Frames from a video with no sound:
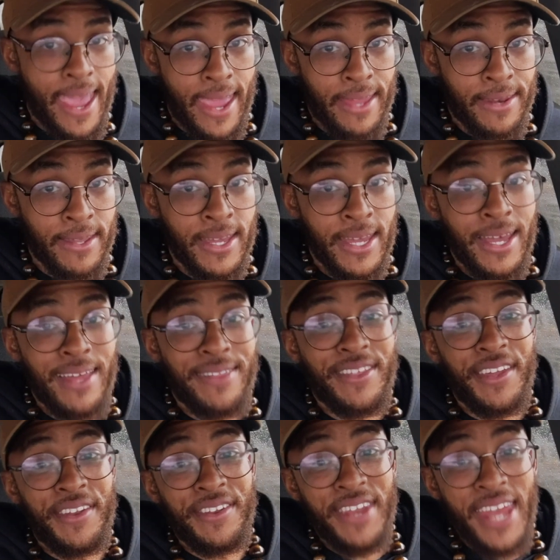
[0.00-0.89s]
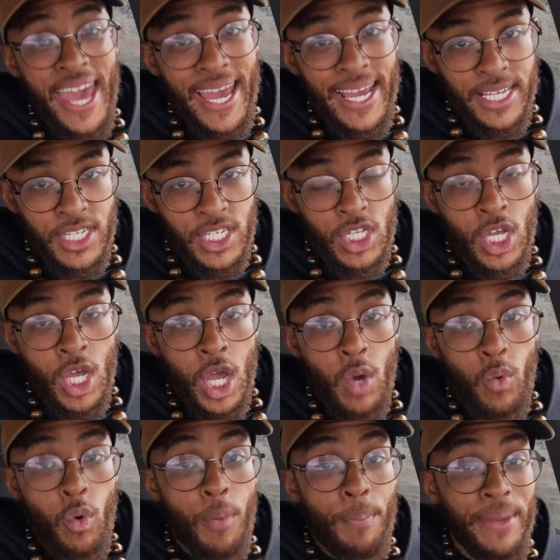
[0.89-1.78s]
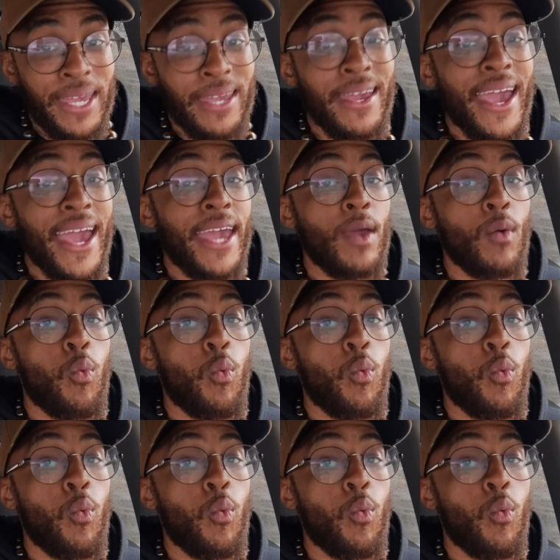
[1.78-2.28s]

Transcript: 8. The next will be a